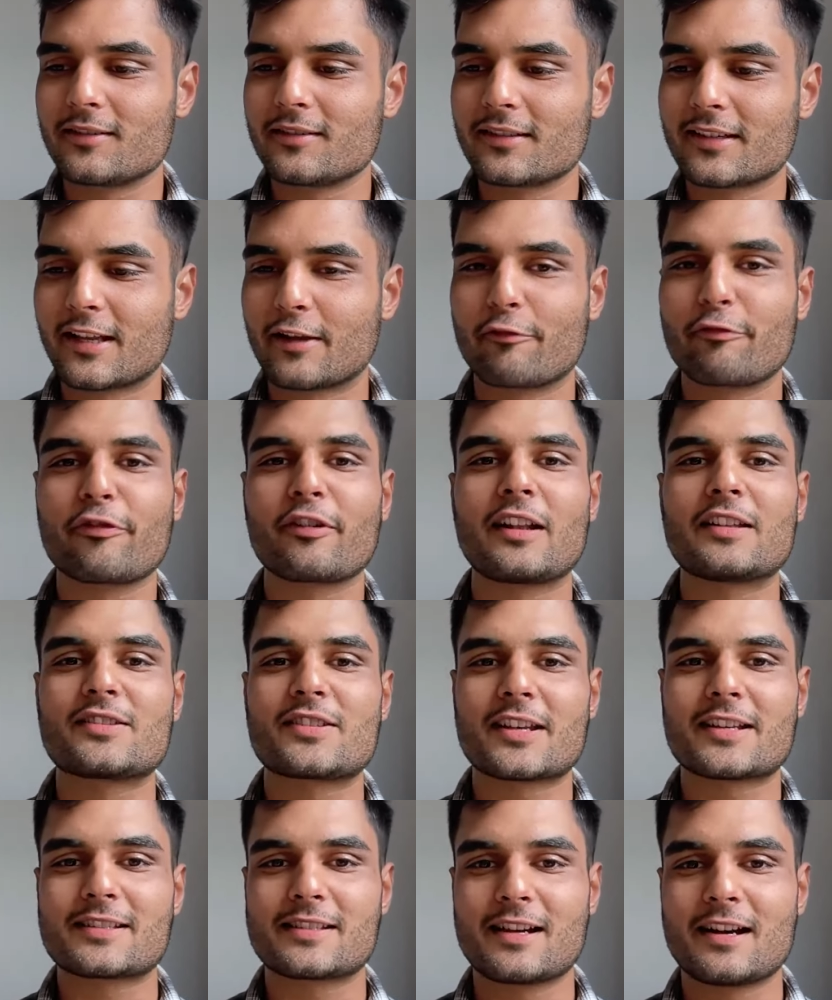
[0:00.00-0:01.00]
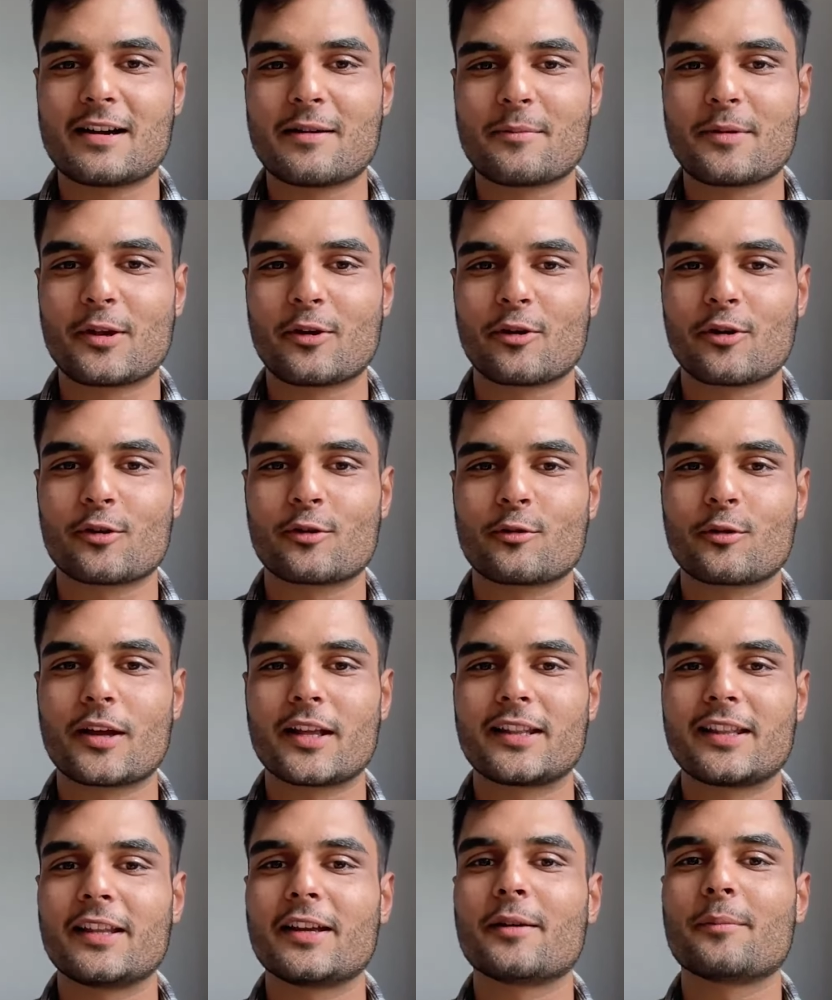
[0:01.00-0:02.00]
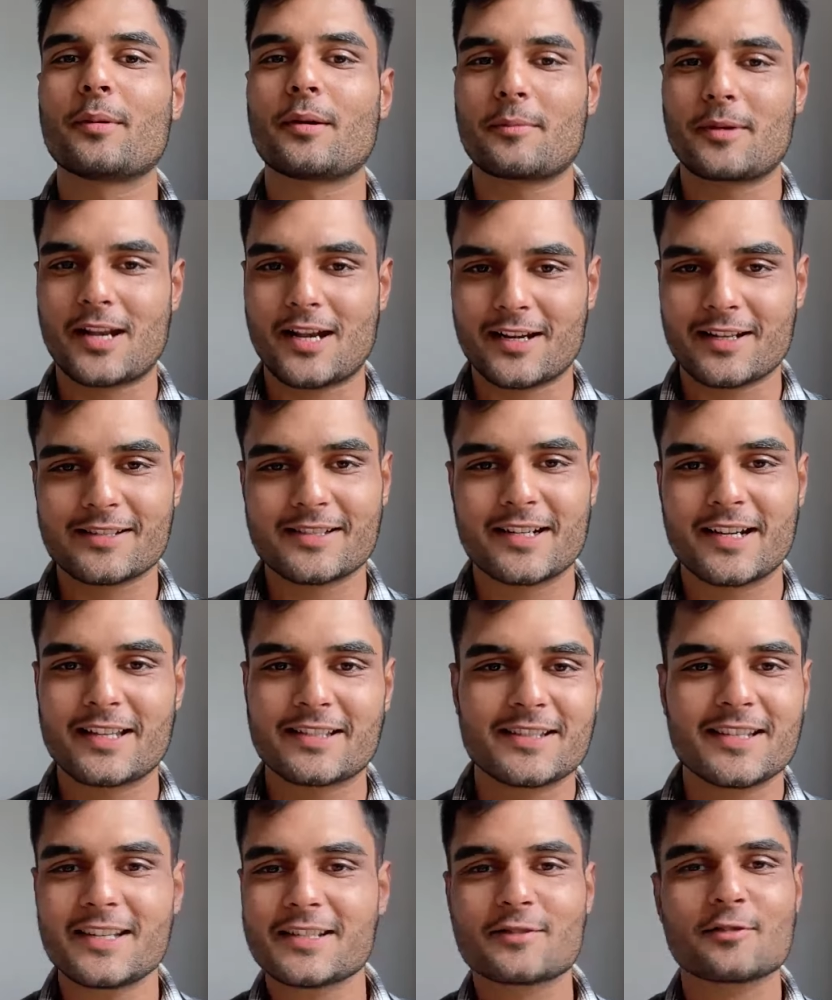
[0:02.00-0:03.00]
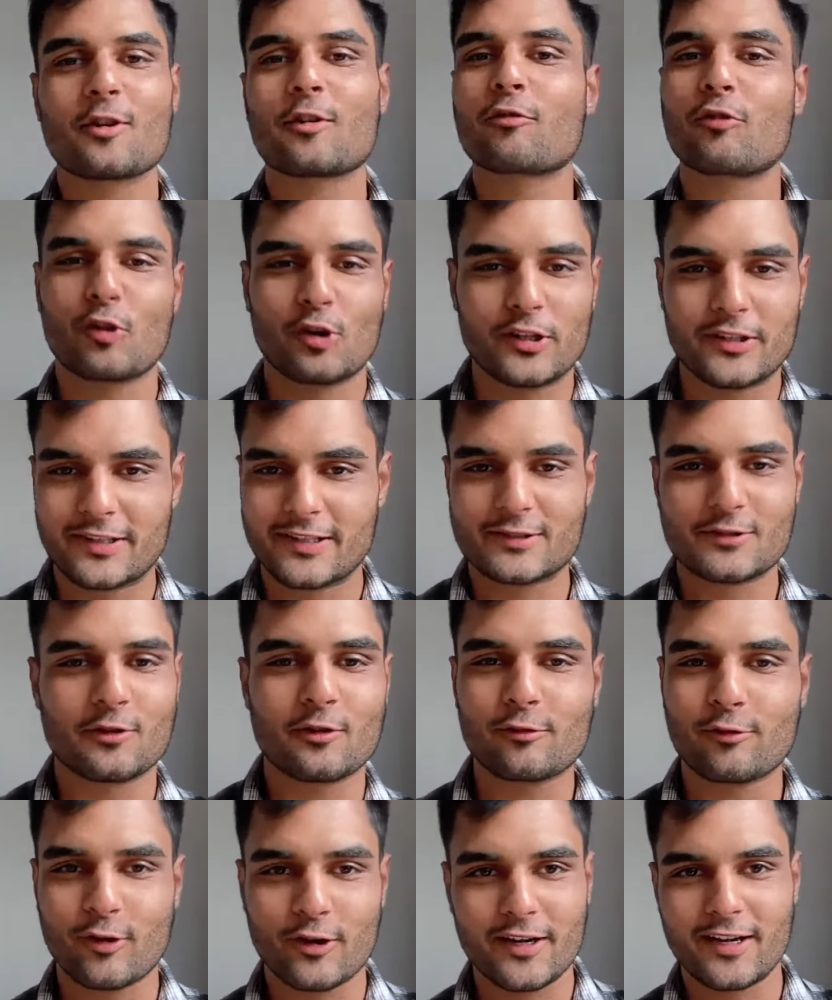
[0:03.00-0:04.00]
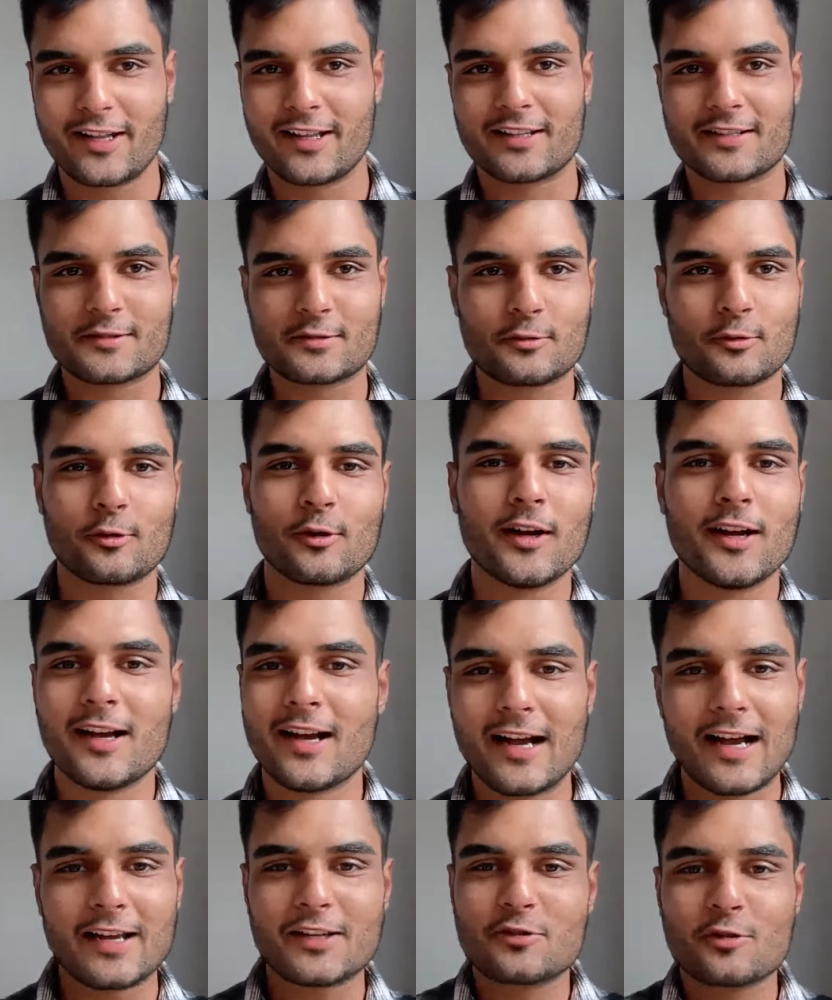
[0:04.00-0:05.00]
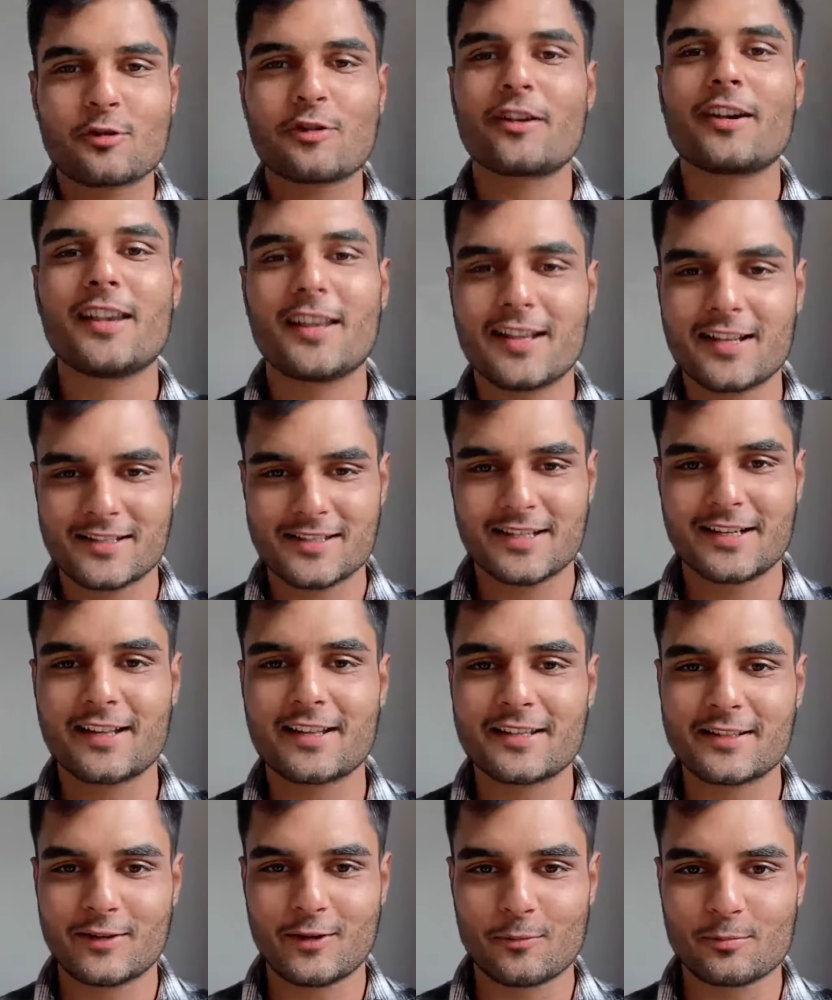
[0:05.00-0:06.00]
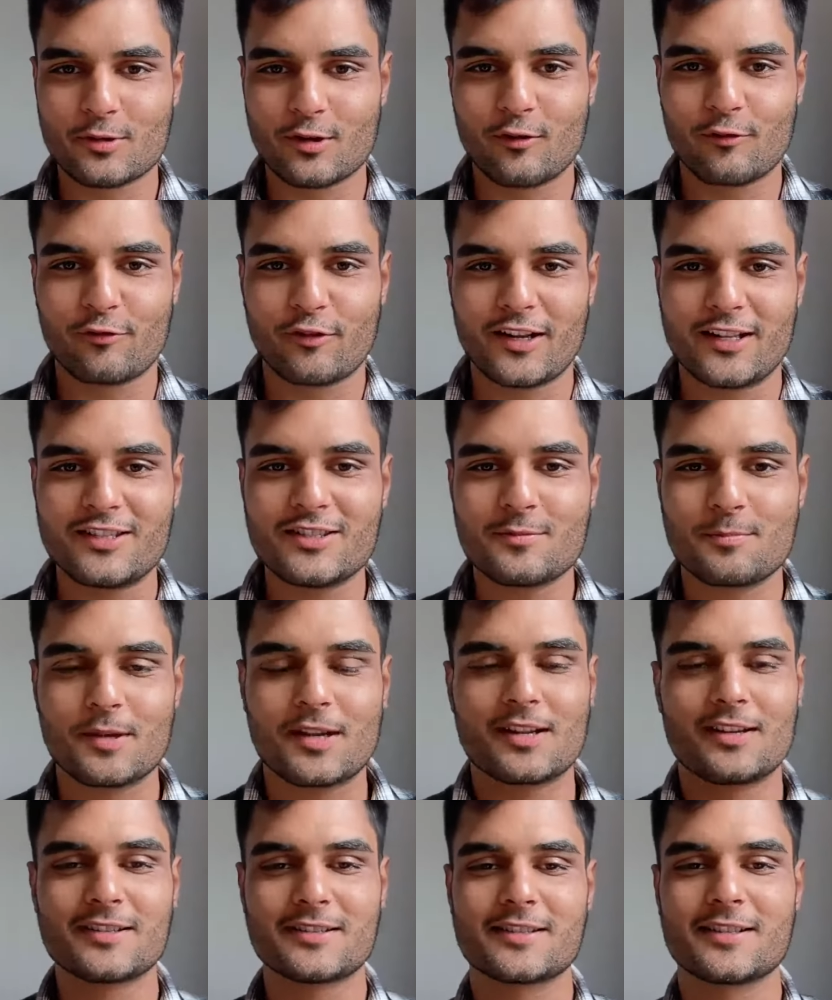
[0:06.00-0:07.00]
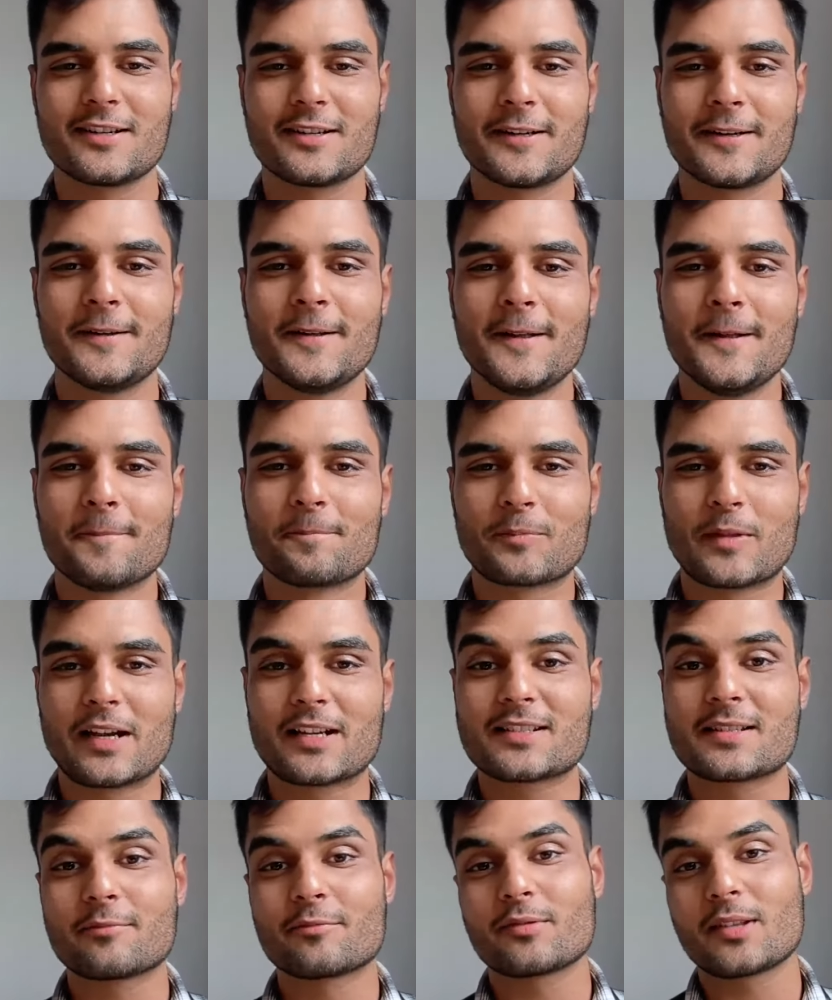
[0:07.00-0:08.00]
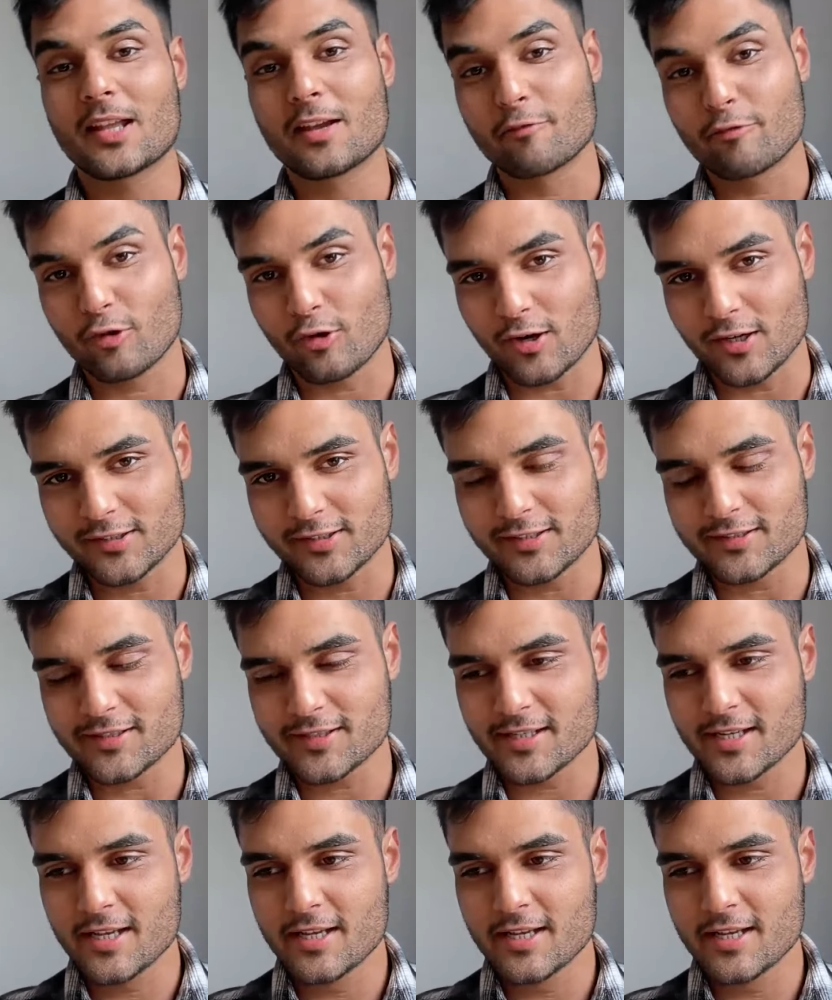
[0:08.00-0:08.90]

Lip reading: give French exam in order to get their permanent residency. It's not for us. It's not for Indians. So I shouldn't really consider this option of French, because that's something for others.